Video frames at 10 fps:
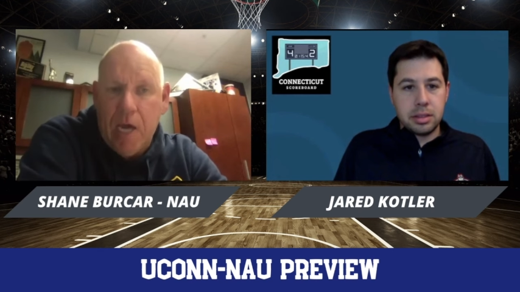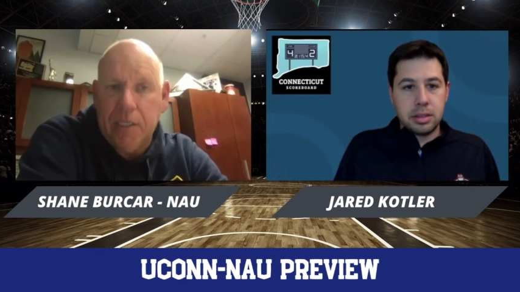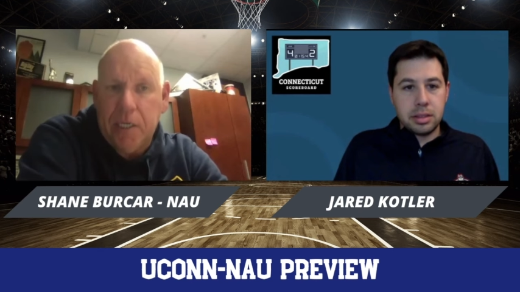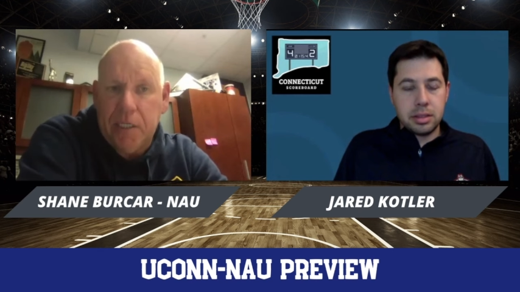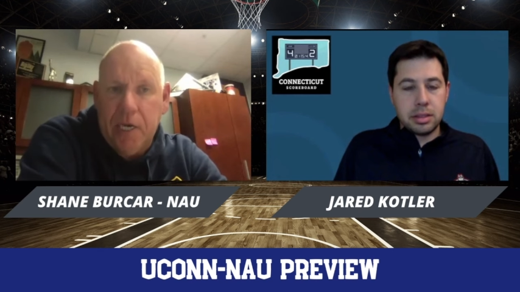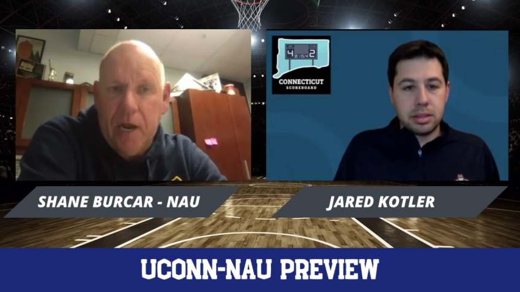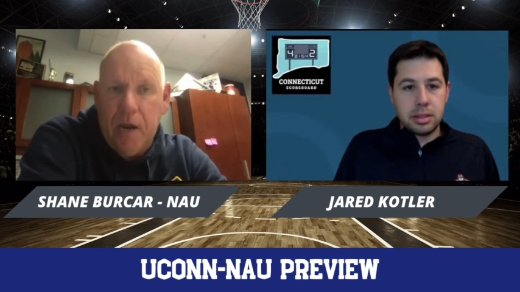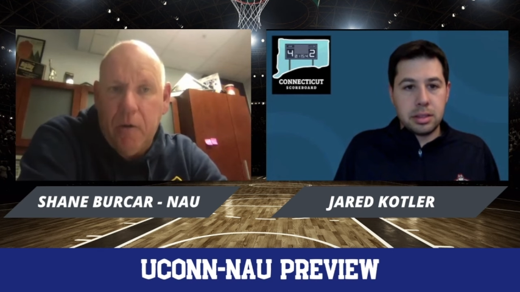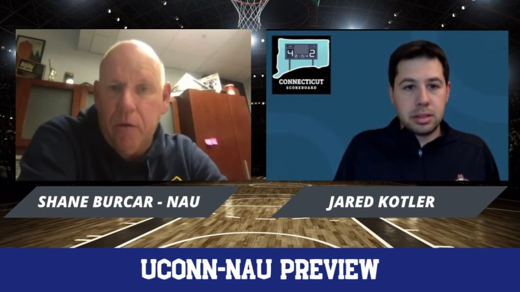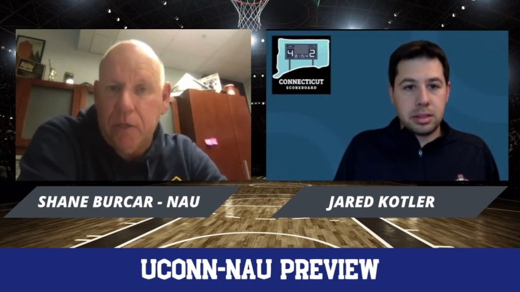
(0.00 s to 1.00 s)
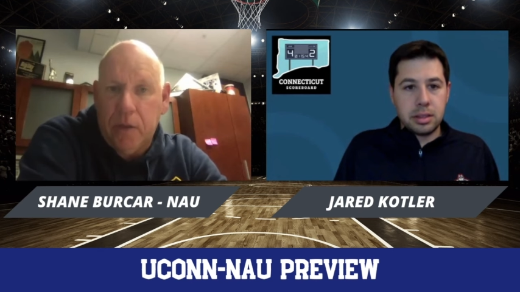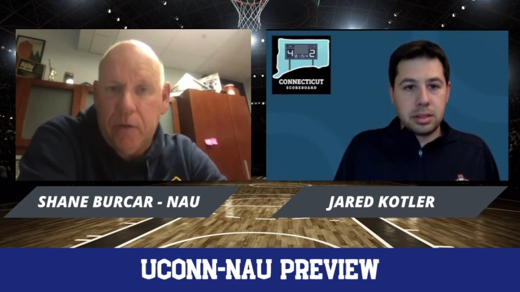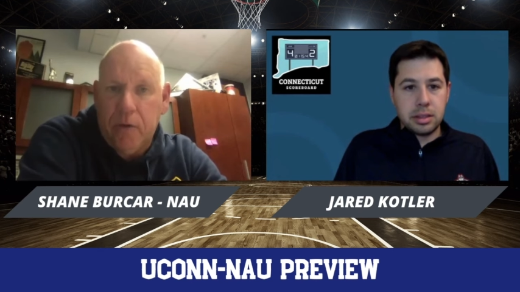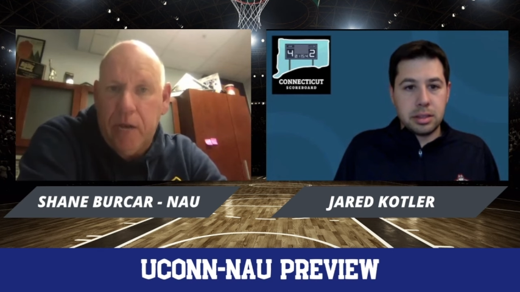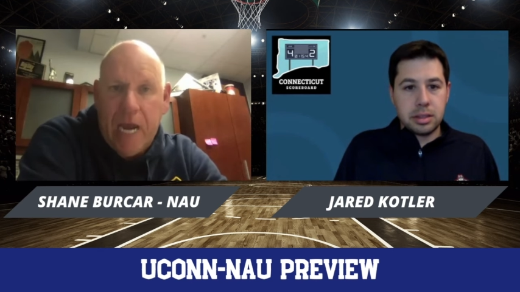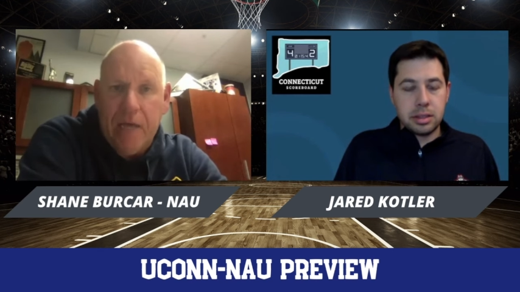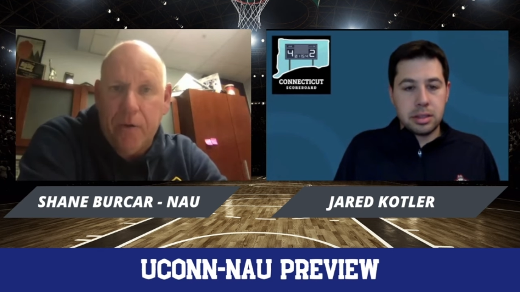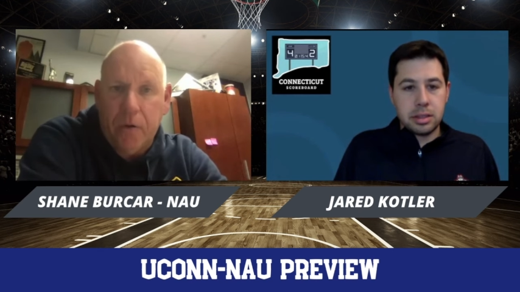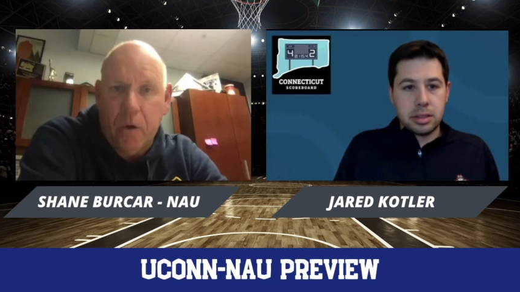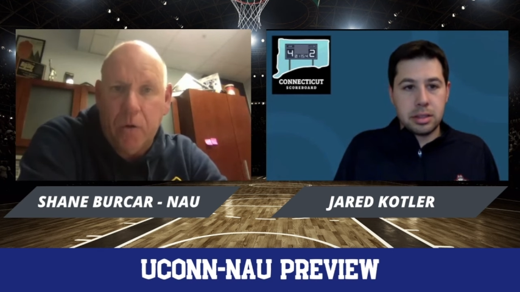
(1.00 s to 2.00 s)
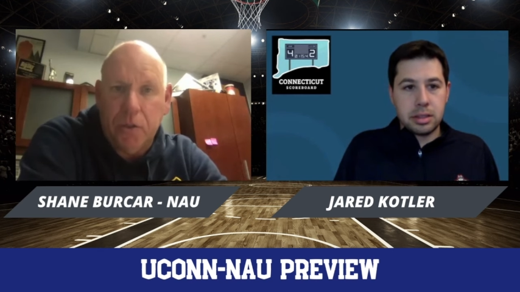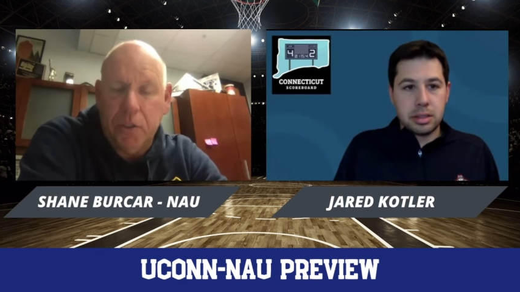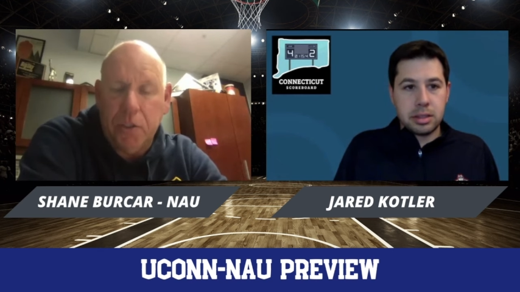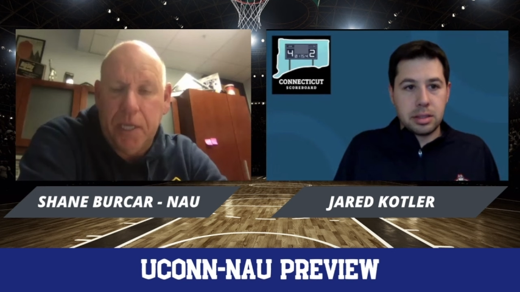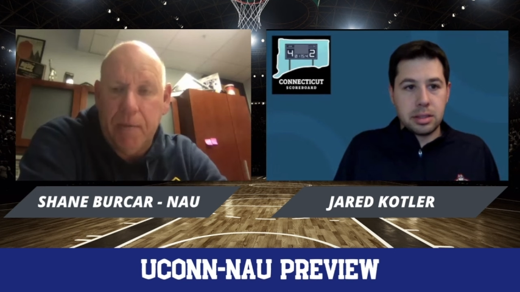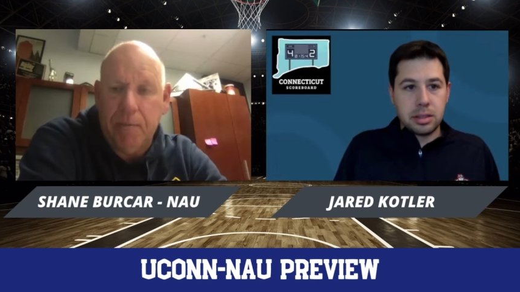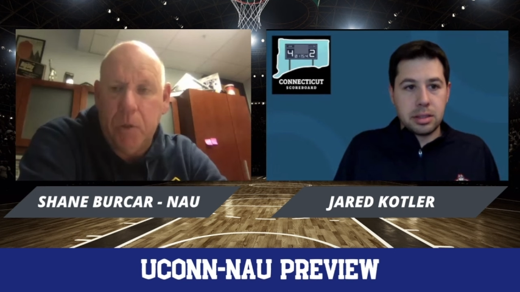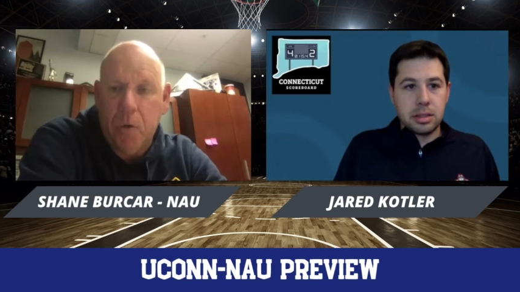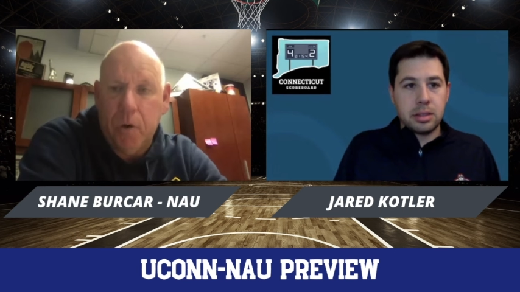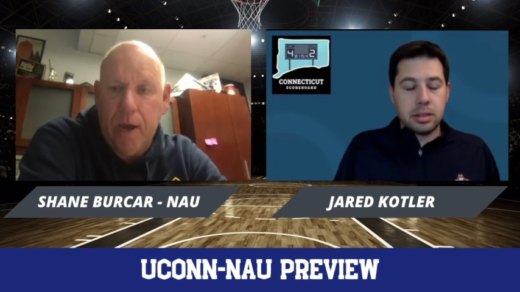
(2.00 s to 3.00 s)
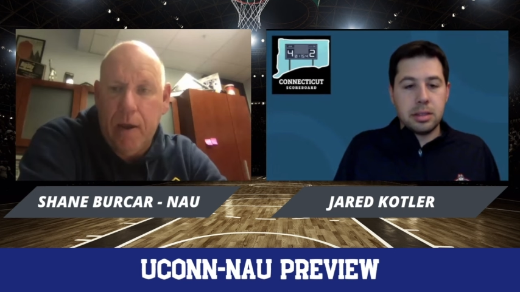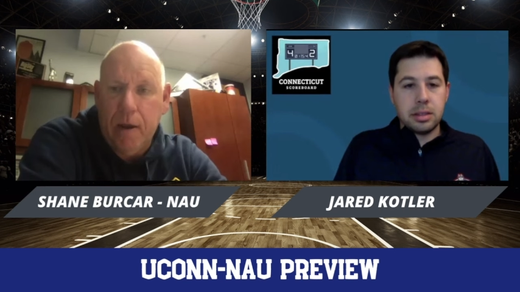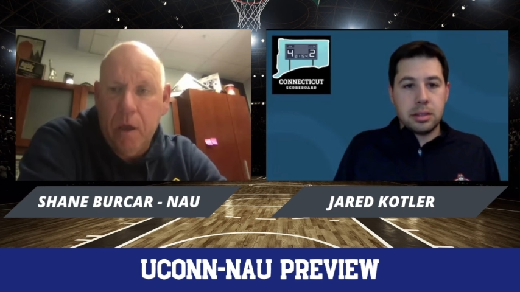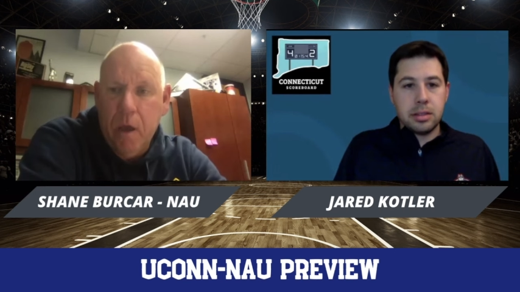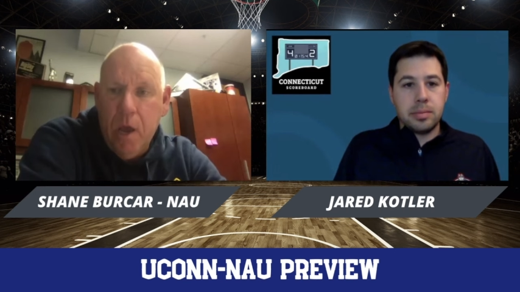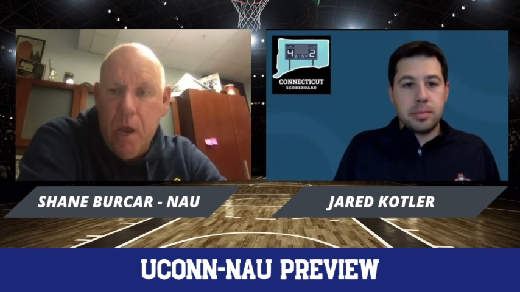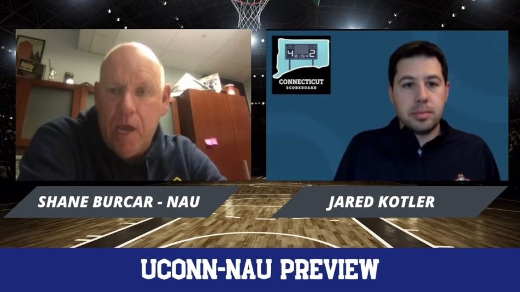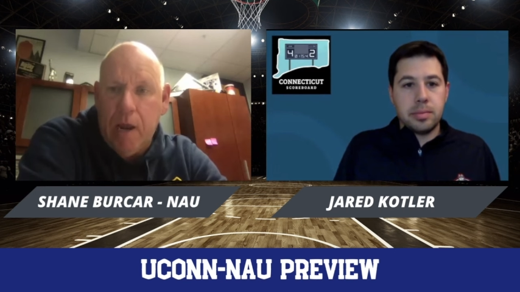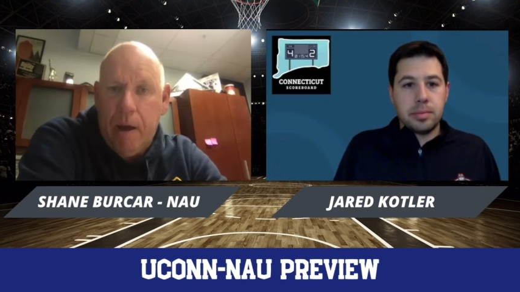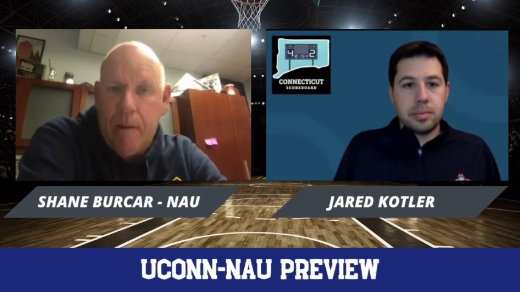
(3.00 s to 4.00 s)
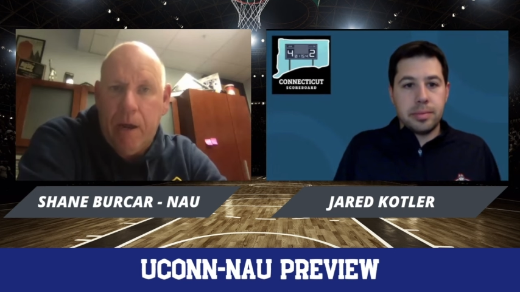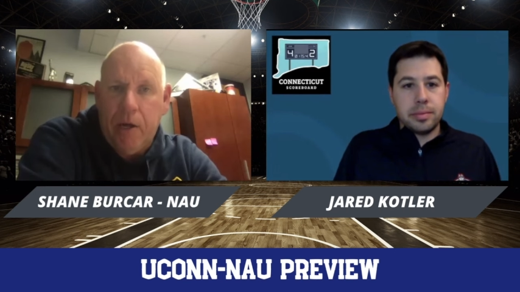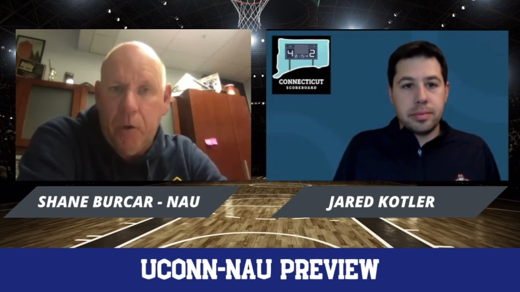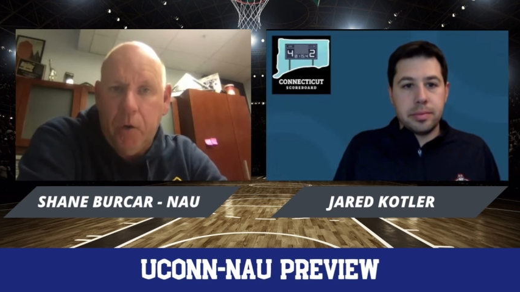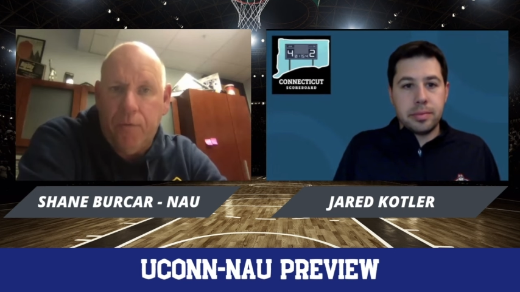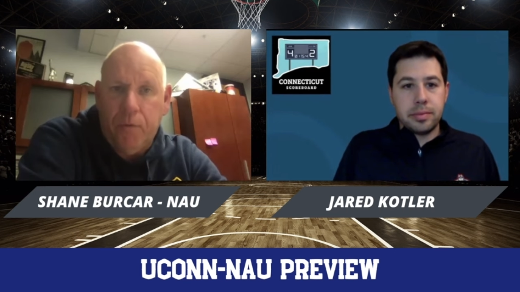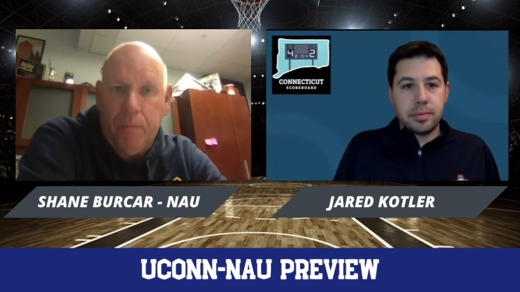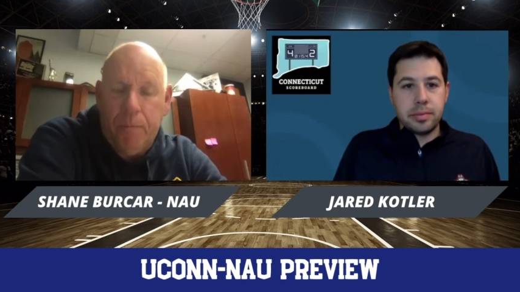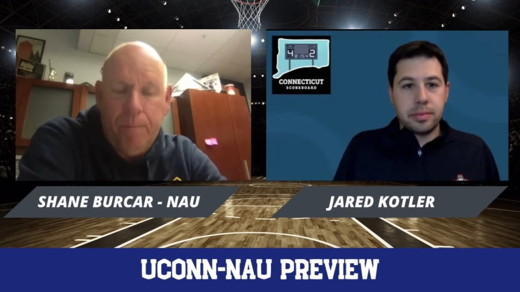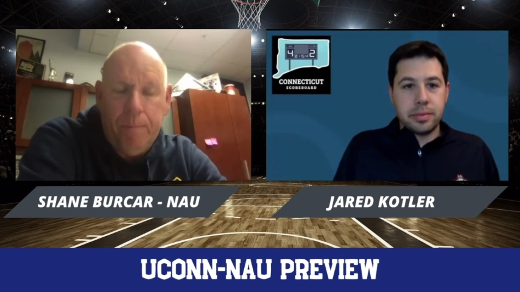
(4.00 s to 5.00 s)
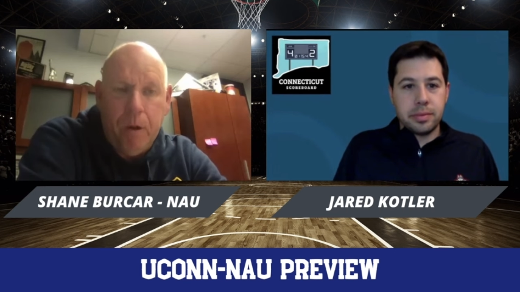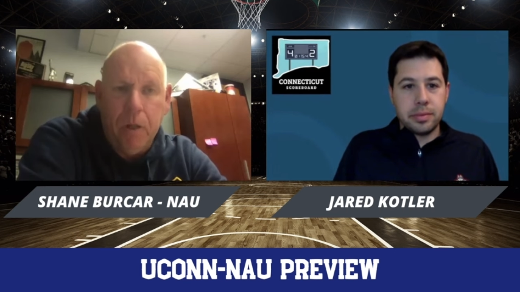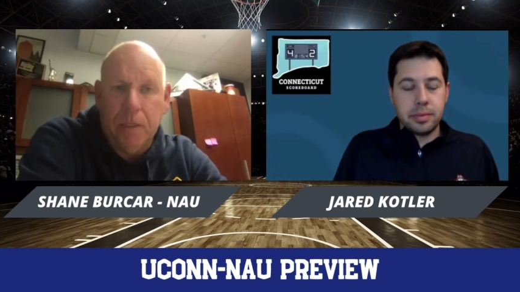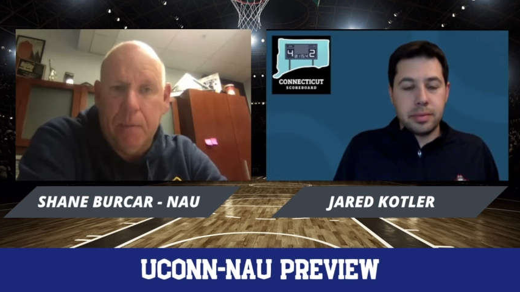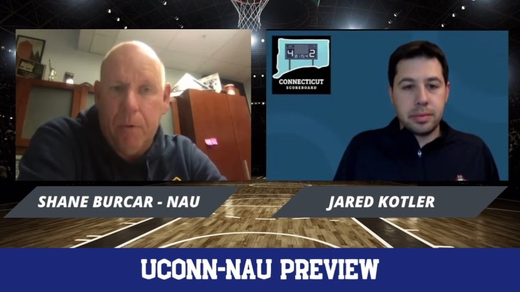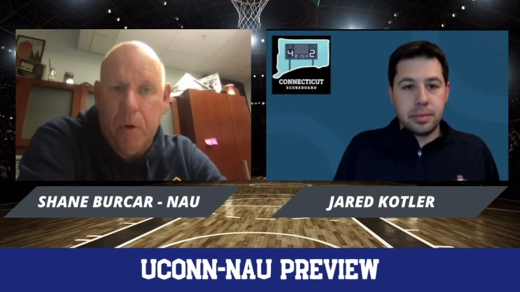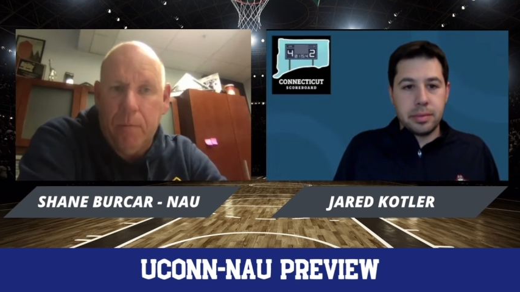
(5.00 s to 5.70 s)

Speaker 1: As I said, I know there's other nine other coaches and teams doing that, and I'm not doing it for bulletin board